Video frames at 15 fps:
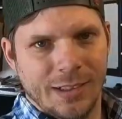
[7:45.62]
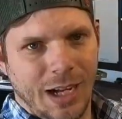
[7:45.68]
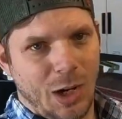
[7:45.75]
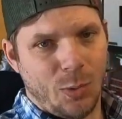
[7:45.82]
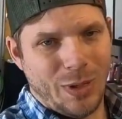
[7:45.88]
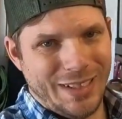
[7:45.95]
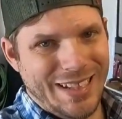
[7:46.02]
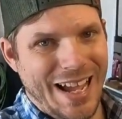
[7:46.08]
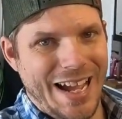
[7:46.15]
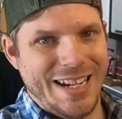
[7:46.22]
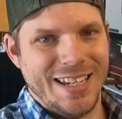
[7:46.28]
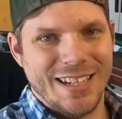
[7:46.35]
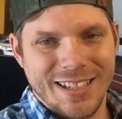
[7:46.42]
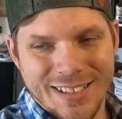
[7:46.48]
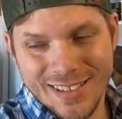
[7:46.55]
I don't want to lie
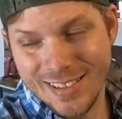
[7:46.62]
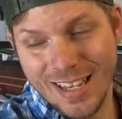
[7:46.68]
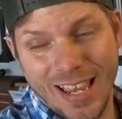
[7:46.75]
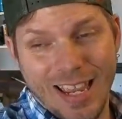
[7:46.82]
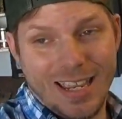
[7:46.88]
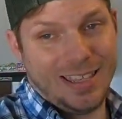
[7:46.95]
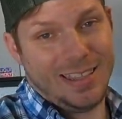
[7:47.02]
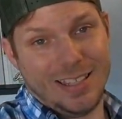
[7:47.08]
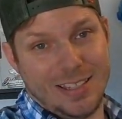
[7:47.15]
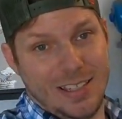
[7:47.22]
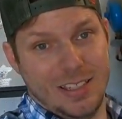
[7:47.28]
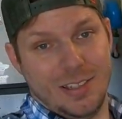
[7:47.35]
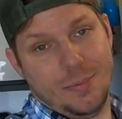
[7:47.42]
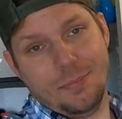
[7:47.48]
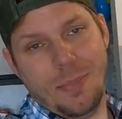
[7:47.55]
to you and say this
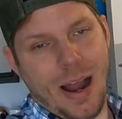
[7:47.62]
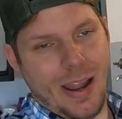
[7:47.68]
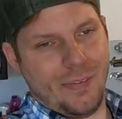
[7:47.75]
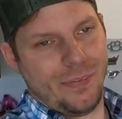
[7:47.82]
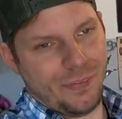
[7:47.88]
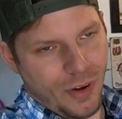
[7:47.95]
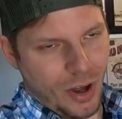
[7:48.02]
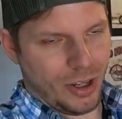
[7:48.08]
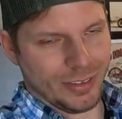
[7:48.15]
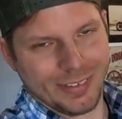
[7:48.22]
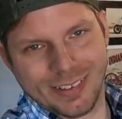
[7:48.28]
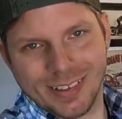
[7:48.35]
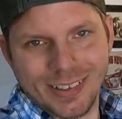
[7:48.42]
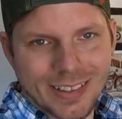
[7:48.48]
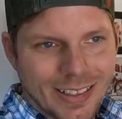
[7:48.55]
is my
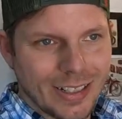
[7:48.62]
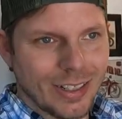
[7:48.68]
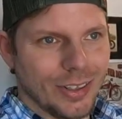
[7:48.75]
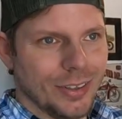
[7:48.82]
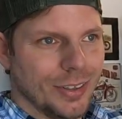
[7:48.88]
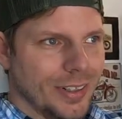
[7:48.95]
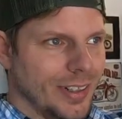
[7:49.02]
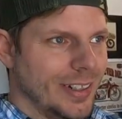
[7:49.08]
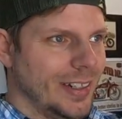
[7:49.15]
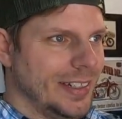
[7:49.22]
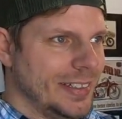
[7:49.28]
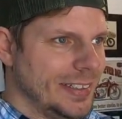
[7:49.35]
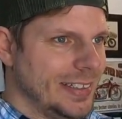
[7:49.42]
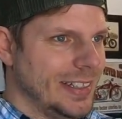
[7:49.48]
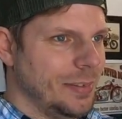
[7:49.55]
fault, you know,
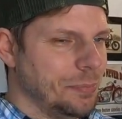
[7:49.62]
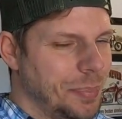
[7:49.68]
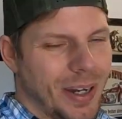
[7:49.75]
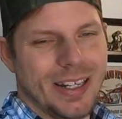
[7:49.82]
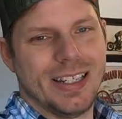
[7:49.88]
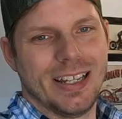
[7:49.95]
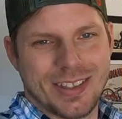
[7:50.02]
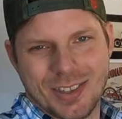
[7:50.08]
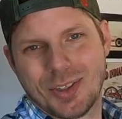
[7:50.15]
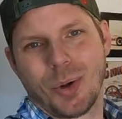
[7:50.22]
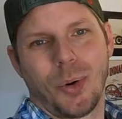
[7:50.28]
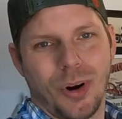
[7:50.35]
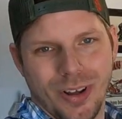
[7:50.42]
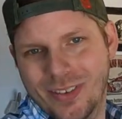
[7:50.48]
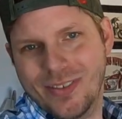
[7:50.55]
but it
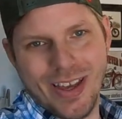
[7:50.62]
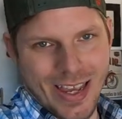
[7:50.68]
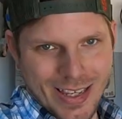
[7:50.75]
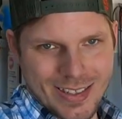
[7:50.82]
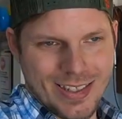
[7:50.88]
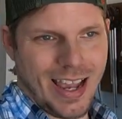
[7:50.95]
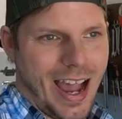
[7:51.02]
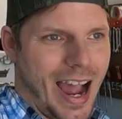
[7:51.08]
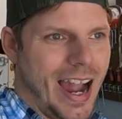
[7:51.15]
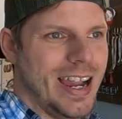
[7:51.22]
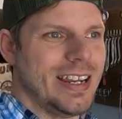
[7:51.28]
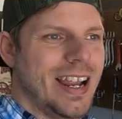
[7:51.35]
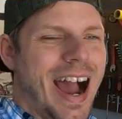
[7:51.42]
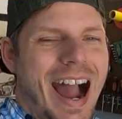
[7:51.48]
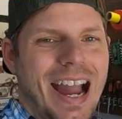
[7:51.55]
sort of is.
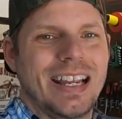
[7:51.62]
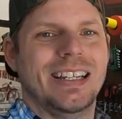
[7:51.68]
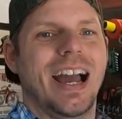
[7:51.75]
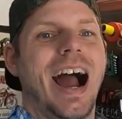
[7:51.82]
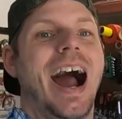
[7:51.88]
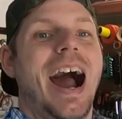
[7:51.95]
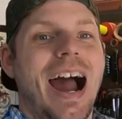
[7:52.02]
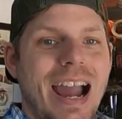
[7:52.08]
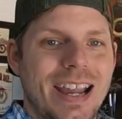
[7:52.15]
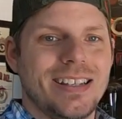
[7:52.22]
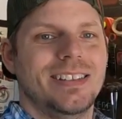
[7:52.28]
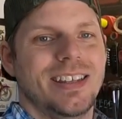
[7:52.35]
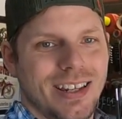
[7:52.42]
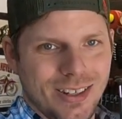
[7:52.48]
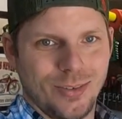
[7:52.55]
I, I, I
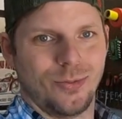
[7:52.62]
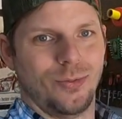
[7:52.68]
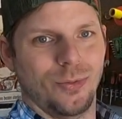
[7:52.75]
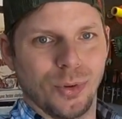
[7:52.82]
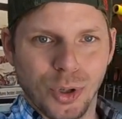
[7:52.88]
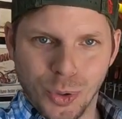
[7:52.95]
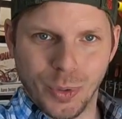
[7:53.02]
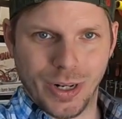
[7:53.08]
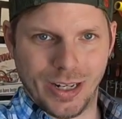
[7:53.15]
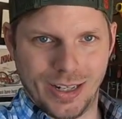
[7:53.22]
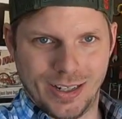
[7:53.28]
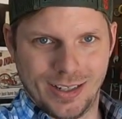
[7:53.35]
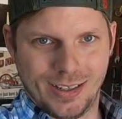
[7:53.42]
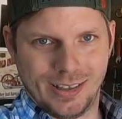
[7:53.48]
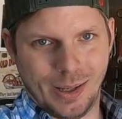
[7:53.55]
didn't ruin
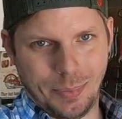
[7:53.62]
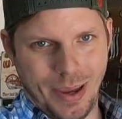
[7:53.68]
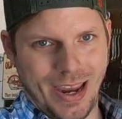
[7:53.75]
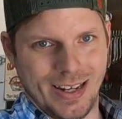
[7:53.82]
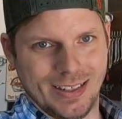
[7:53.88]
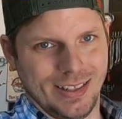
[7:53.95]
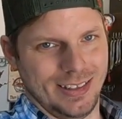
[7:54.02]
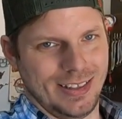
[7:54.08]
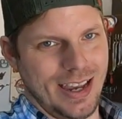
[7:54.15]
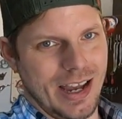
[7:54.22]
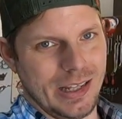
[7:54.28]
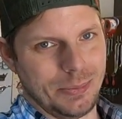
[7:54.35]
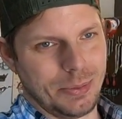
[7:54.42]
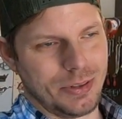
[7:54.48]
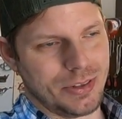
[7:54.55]
the paint on the
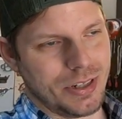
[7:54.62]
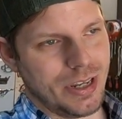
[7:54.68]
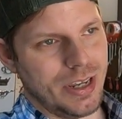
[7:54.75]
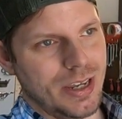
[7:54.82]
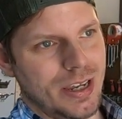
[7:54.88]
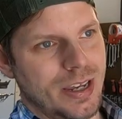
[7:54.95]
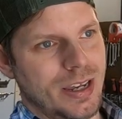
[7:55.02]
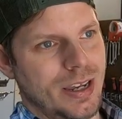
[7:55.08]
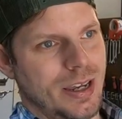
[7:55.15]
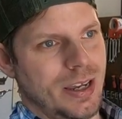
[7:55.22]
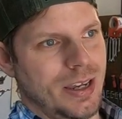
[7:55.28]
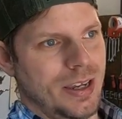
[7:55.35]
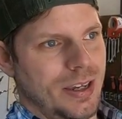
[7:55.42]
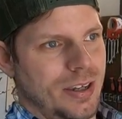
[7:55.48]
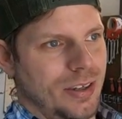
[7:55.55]
calipers.
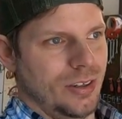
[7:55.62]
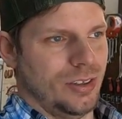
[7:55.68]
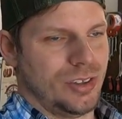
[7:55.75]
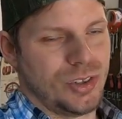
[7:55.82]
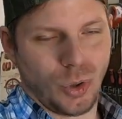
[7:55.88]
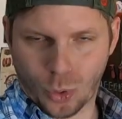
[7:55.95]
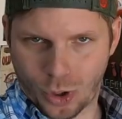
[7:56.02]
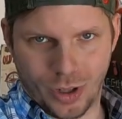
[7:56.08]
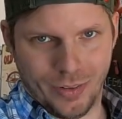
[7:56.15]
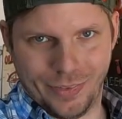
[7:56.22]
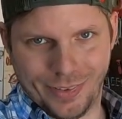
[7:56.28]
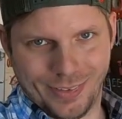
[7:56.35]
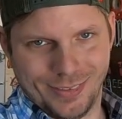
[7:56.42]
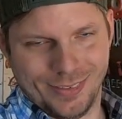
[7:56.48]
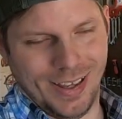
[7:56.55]
Sort
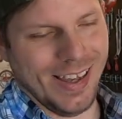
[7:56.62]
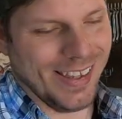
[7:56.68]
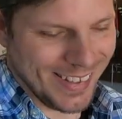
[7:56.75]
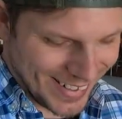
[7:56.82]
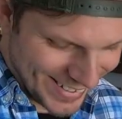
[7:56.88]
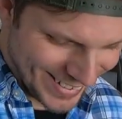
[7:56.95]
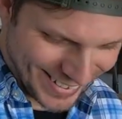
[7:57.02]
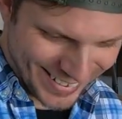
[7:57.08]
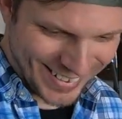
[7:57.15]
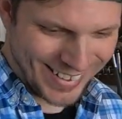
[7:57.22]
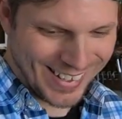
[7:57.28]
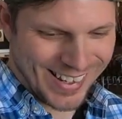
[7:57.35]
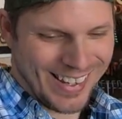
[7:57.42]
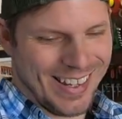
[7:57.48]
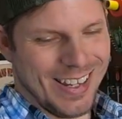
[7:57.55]
of.
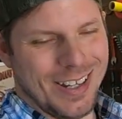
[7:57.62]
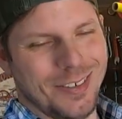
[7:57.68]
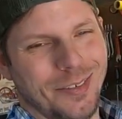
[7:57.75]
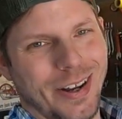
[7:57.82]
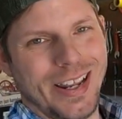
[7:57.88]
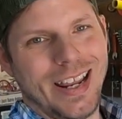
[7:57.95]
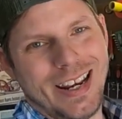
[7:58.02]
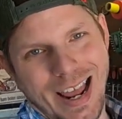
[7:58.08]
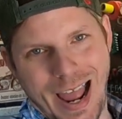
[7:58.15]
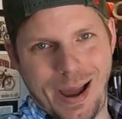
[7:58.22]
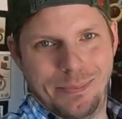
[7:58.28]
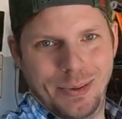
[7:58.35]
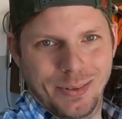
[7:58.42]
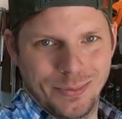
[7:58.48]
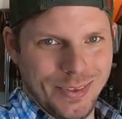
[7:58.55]
What had
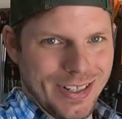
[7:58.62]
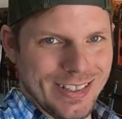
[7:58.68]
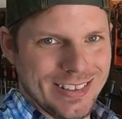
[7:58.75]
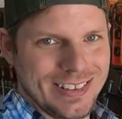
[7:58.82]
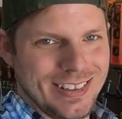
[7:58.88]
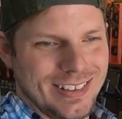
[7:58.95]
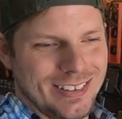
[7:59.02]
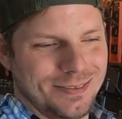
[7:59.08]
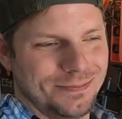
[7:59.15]
happened was,